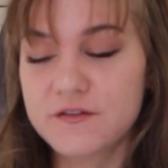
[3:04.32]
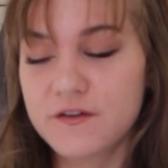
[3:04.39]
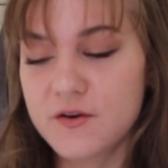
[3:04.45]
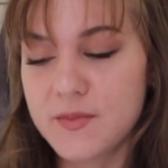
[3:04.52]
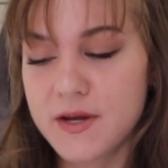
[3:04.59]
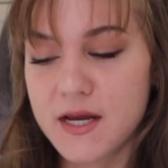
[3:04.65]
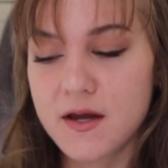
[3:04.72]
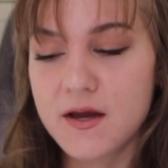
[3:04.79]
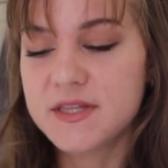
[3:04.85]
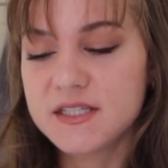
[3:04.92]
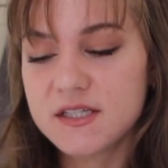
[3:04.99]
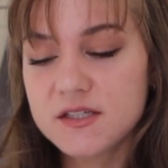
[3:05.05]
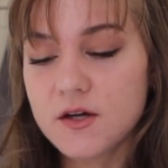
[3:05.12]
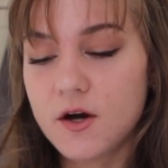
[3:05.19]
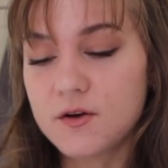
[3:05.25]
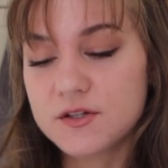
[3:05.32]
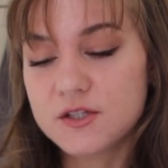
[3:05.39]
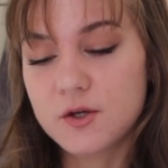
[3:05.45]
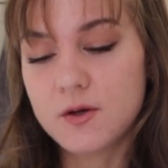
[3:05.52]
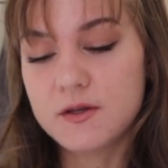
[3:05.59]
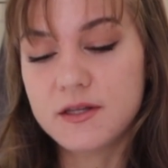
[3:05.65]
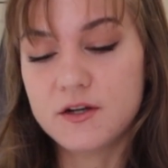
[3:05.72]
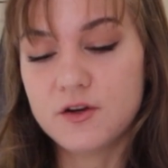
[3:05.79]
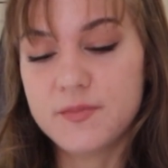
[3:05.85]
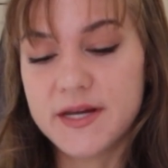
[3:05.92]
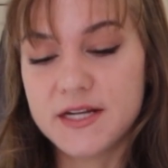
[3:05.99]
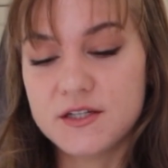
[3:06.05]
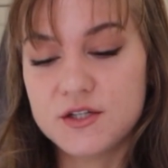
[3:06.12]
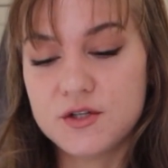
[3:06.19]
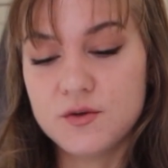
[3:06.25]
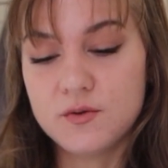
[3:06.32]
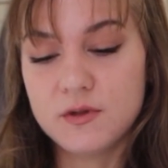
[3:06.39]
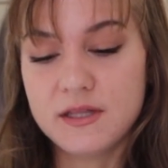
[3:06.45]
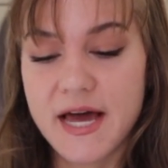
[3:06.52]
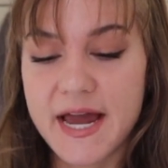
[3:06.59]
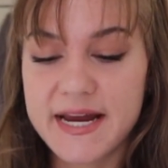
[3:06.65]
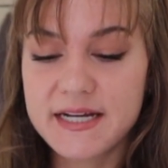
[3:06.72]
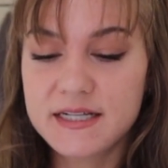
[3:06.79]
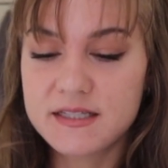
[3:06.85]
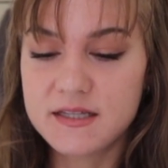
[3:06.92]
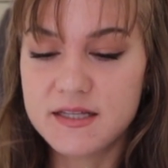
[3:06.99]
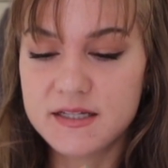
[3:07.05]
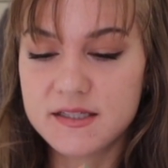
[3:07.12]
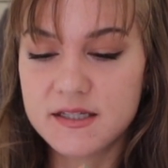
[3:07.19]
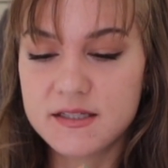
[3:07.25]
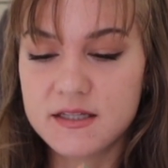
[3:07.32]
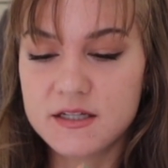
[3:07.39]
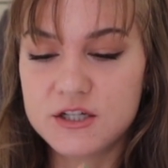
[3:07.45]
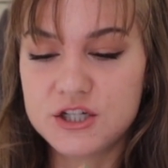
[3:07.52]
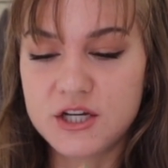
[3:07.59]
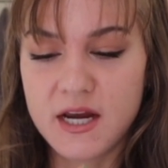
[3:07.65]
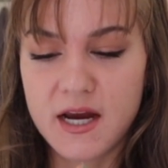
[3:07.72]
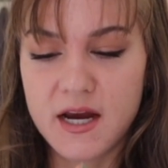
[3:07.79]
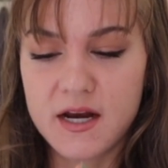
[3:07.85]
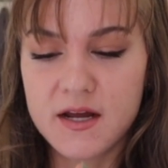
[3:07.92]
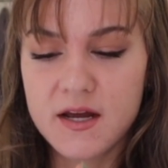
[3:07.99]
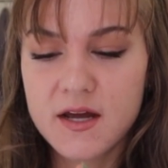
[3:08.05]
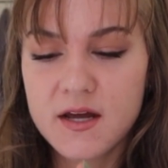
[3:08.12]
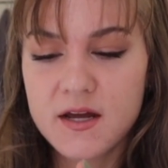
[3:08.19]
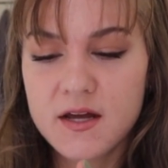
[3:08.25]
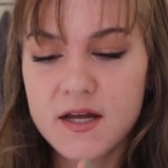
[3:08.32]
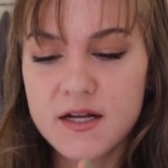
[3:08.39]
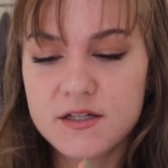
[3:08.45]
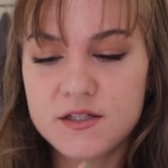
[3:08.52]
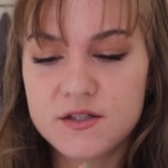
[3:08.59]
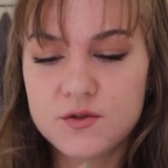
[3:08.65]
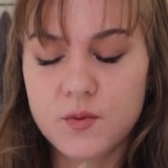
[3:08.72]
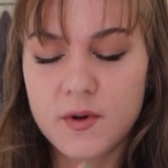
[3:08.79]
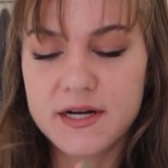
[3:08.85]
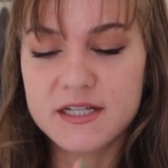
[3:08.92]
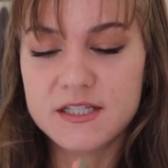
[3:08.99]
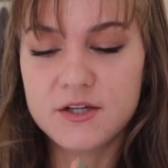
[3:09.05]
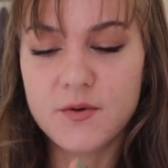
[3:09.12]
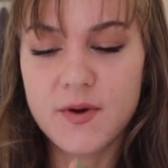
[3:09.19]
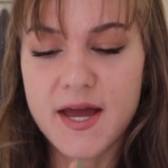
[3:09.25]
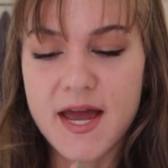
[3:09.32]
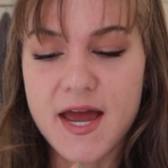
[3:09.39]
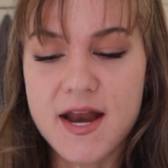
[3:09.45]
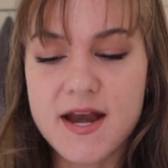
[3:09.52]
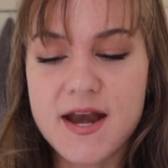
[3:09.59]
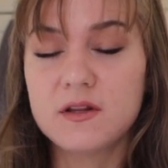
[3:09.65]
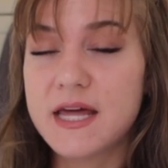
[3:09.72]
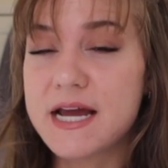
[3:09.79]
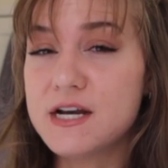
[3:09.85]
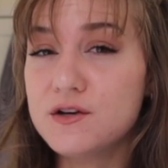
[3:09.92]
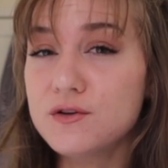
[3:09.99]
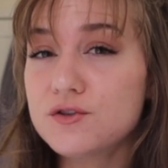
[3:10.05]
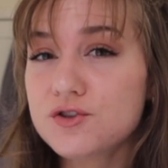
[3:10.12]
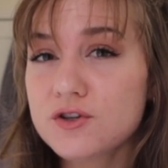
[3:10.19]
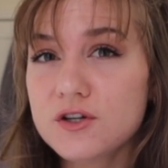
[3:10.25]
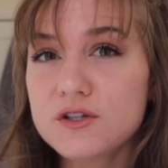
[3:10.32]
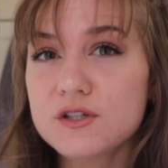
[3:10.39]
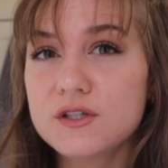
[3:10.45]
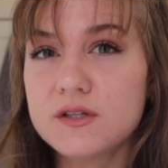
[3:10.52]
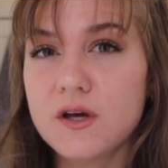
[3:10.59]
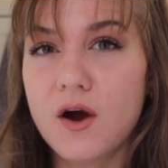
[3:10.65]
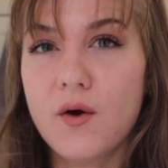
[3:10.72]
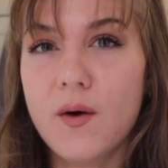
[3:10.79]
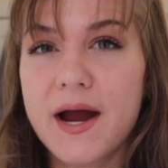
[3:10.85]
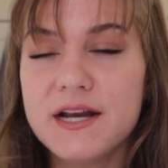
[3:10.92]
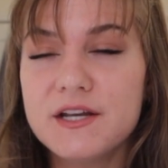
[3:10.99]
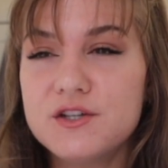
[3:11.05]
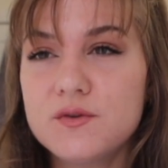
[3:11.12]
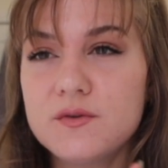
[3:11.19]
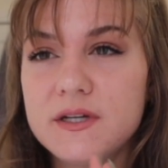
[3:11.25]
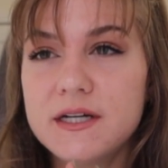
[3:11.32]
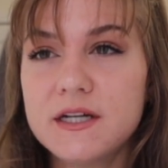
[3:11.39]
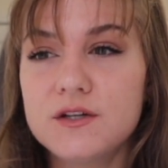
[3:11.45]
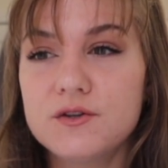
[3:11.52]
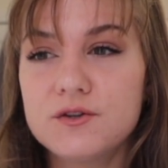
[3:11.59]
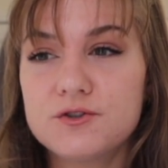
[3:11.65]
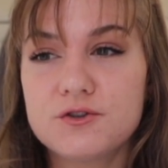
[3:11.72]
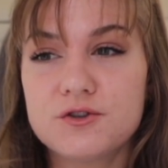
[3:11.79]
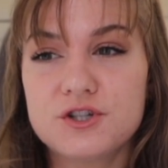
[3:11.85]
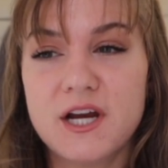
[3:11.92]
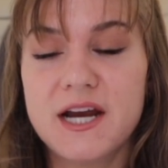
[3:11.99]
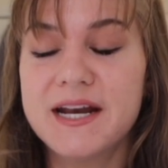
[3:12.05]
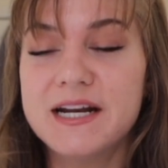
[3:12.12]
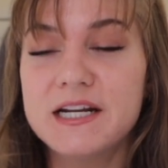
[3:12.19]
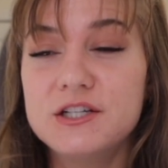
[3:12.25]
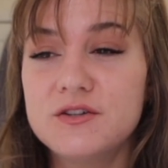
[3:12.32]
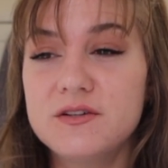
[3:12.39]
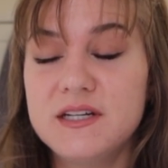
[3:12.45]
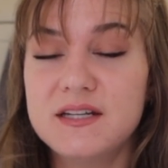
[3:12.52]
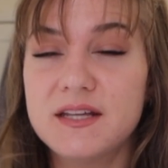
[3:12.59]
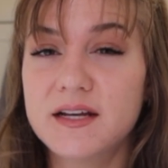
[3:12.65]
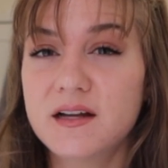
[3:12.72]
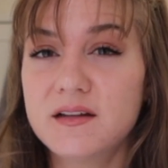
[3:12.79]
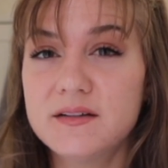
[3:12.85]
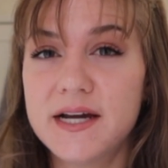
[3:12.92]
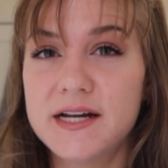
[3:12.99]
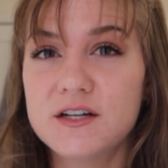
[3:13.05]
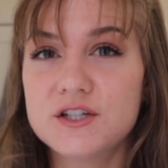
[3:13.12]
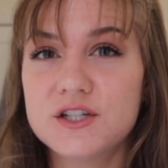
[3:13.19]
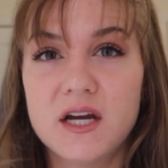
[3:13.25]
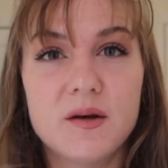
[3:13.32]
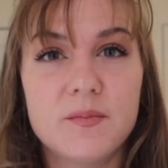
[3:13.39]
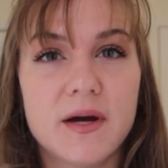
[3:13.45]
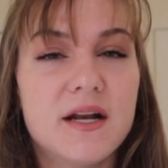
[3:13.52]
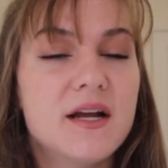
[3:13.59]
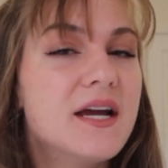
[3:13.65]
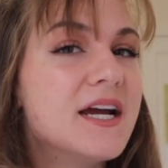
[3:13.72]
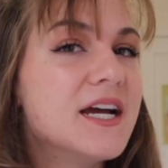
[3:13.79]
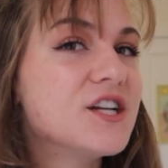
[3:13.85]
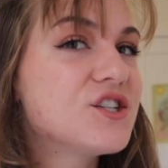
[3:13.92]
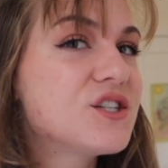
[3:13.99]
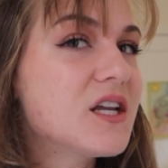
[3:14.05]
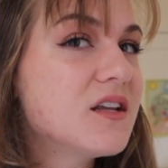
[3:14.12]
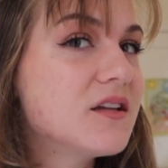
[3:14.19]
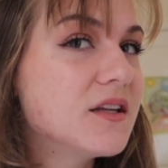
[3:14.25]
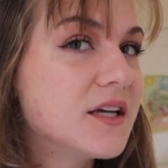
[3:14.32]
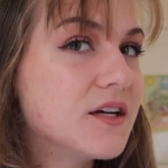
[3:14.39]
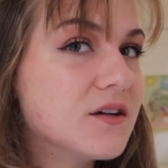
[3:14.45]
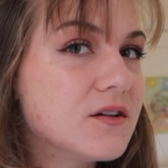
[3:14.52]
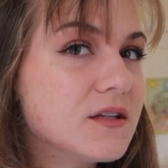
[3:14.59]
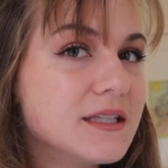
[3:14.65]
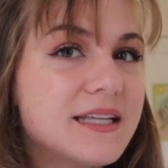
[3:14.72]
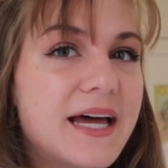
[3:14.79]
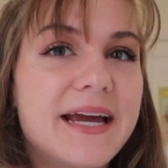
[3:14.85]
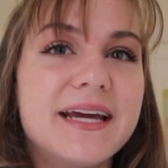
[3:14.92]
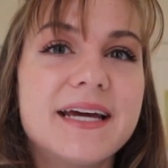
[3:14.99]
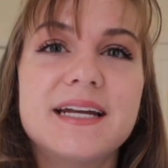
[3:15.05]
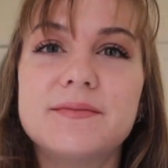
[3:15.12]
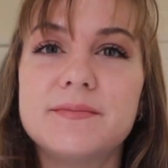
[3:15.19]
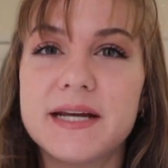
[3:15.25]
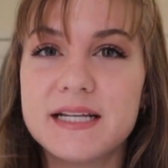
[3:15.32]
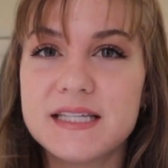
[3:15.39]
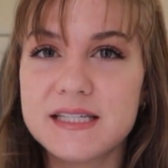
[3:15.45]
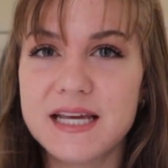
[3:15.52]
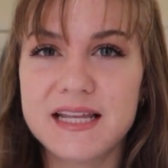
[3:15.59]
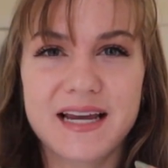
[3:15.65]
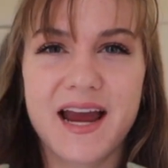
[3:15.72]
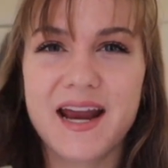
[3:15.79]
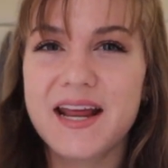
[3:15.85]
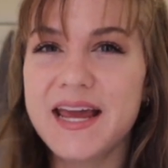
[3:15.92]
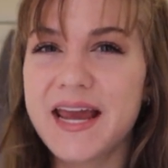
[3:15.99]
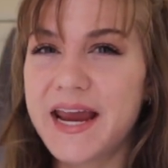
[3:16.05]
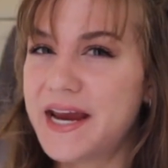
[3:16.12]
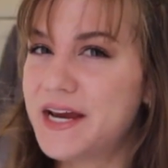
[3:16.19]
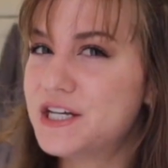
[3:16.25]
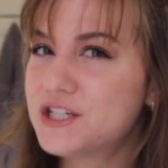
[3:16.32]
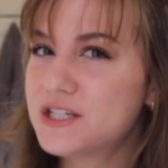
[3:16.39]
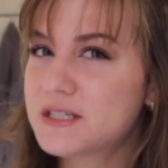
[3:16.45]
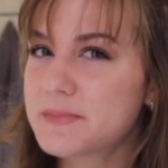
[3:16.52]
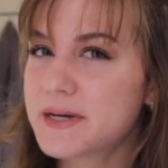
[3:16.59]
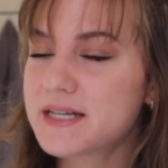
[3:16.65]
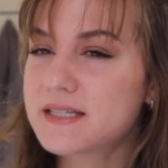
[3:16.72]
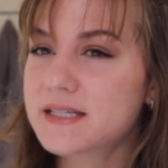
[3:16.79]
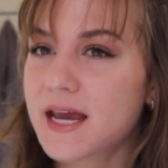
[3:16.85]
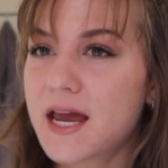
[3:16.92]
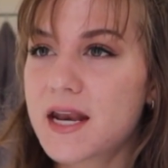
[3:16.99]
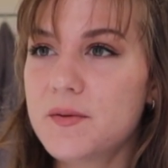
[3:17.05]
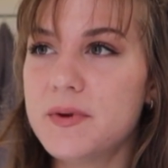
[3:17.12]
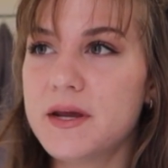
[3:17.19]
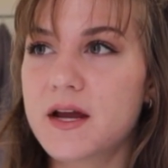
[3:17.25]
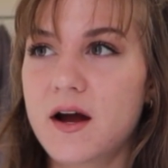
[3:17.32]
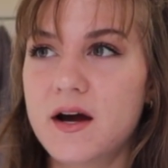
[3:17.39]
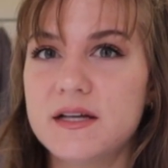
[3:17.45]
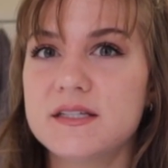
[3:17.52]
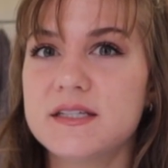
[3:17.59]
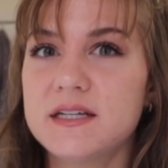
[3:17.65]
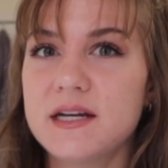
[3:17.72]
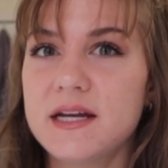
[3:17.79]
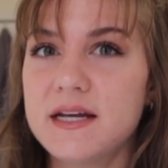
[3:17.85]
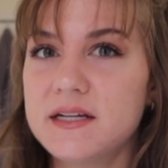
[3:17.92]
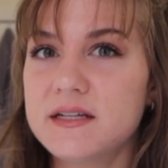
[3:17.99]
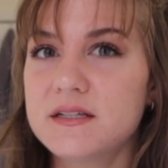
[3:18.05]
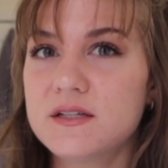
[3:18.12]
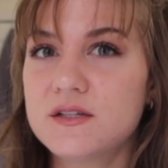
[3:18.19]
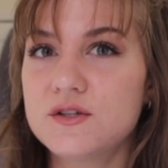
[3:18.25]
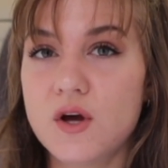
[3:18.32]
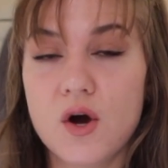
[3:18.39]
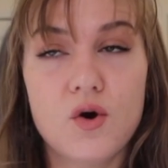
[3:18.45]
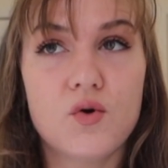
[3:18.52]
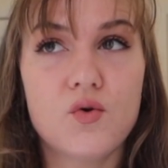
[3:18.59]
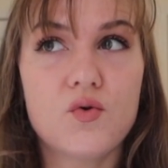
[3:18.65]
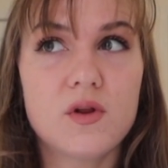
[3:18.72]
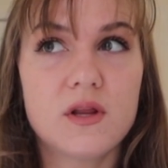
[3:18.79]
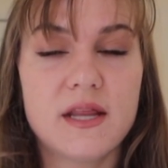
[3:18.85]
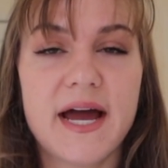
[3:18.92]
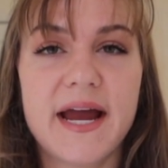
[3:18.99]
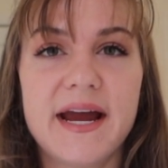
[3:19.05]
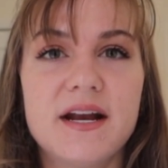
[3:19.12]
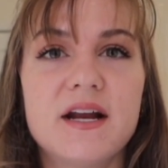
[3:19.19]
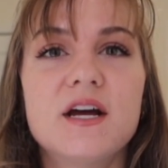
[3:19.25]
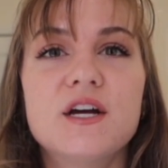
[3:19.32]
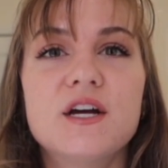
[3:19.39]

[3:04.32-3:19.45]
for me. This is also a little bit too light. This is in the shade 22N Light Neutral, so I do need a neutral shade and I do need like a lighter shade, but just a little light, and makes it kind of ages my skin because it is so light.